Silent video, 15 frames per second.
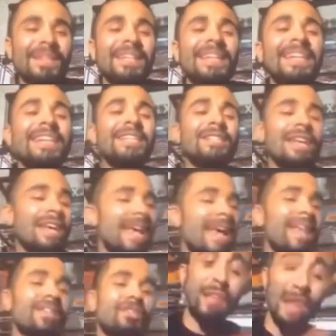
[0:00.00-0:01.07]
He's...
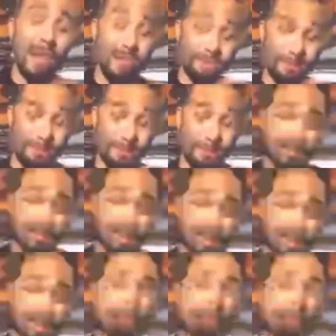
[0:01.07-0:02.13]
and that...
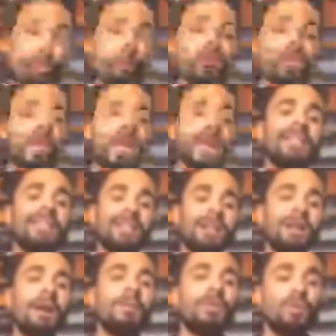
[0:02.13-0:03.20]
storyline is going to
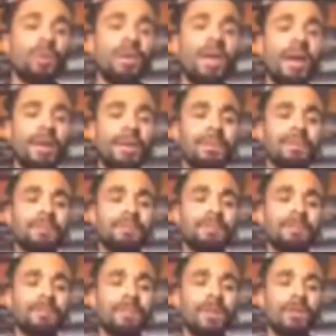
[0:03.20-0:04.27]
come to an end.
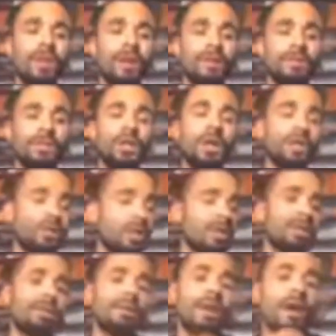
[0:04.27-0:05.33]
All right? John John
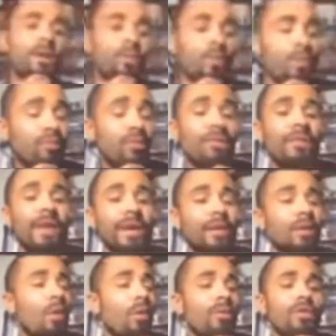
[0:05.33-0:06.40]
da Don. I don't know about no
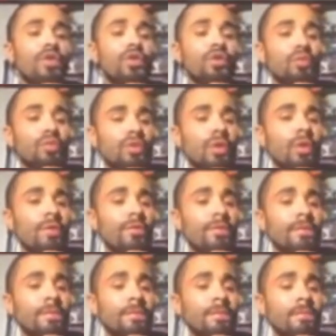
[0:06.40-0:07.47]
hidden symbolism you're
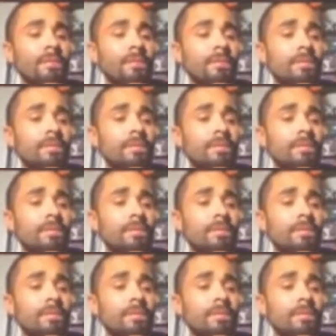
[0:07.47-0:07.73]
talking about.